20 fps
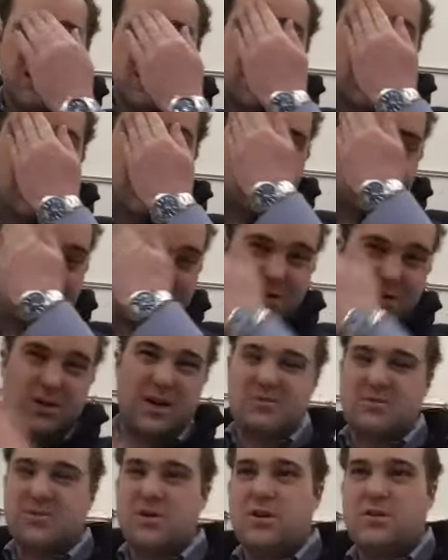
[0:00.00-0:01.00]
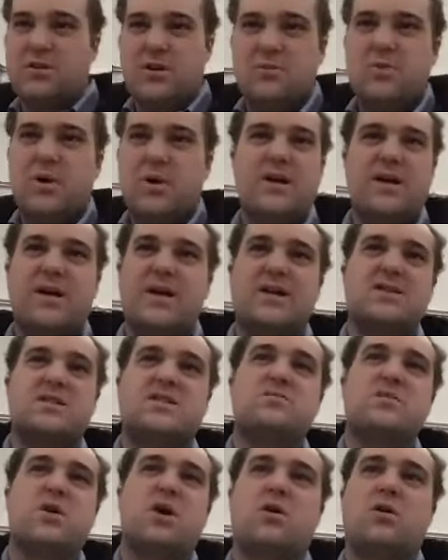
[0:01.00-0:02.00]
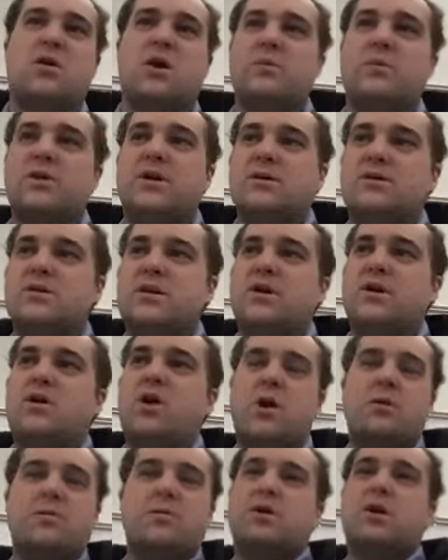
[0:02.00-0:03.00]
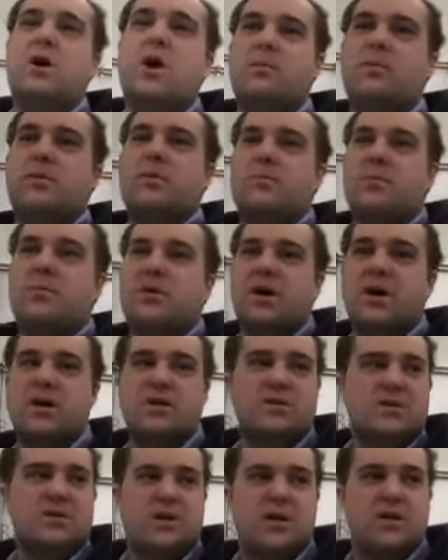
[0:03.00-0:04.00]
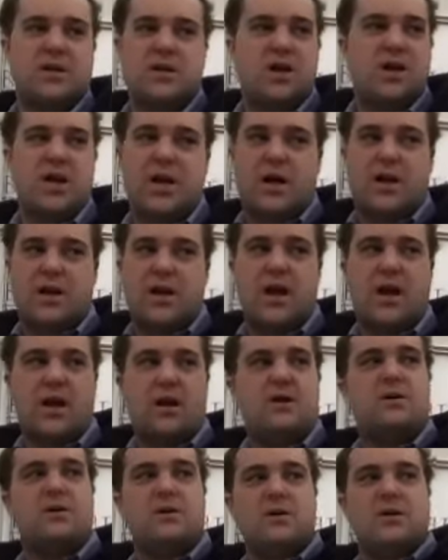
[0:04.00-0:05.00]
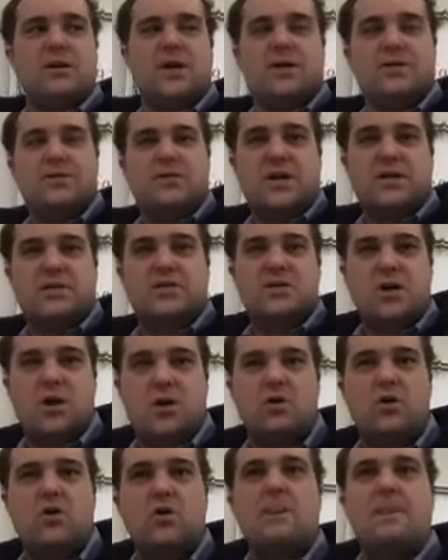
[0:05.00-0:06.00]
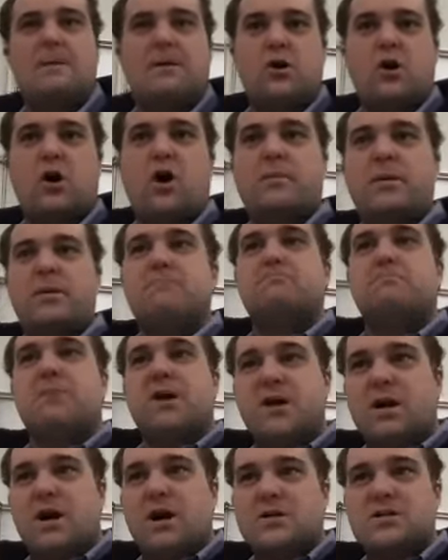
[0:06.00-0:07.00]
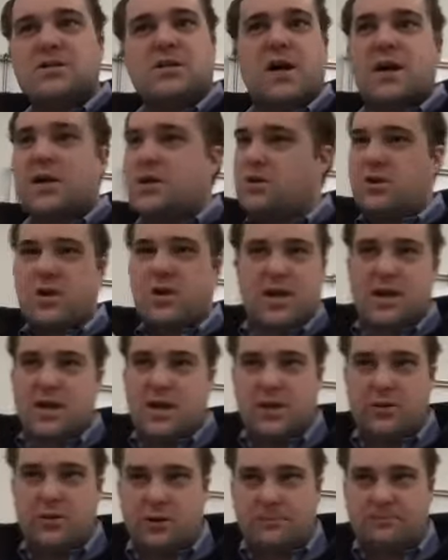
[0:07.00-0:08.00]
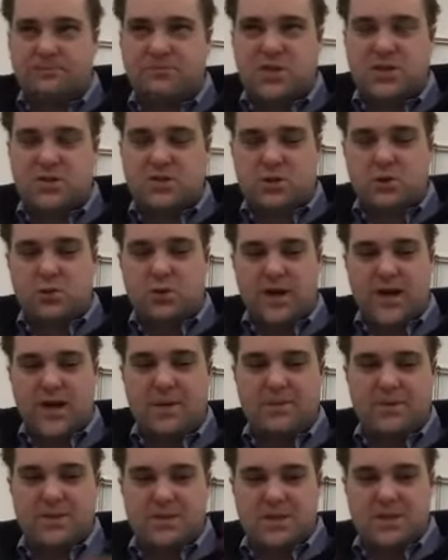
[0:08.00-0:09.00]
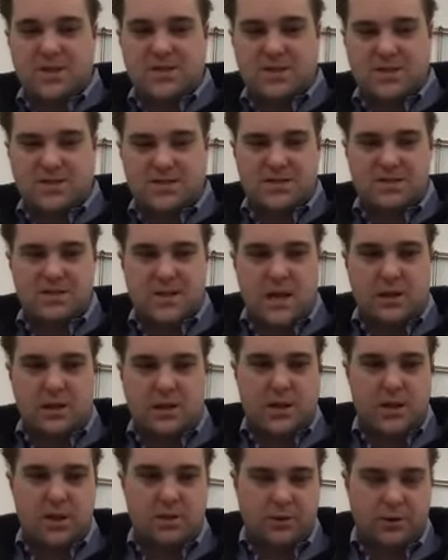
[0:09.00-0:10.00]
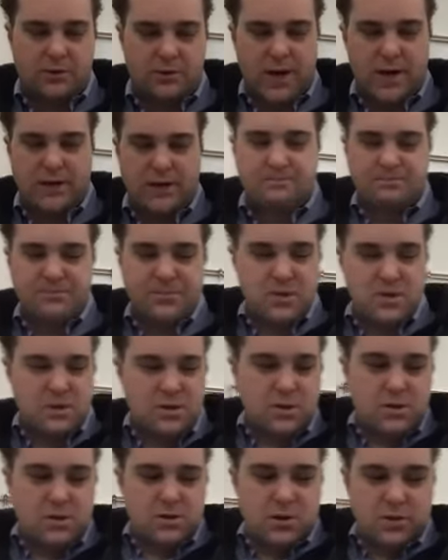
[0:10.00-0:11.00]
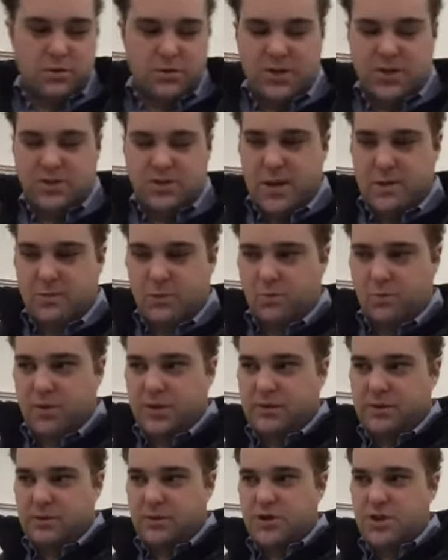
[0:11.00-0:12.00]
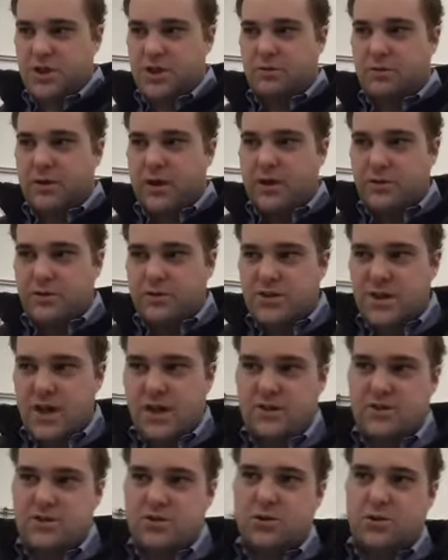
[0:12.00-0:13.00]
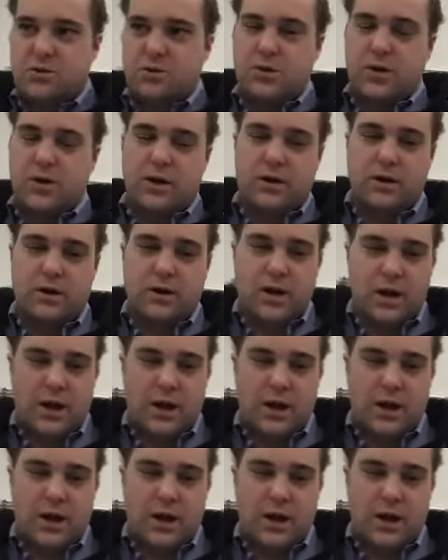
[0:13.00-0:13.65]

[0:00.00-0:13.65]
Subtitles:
I don't know, you probably can't smell carbon dioxide. Carbon monoxide, you can't. Yeah, I didn't think so. Carbon monoxide, you can't either. And so what happens is it's the silent killer, right? So when these people put their generators next to their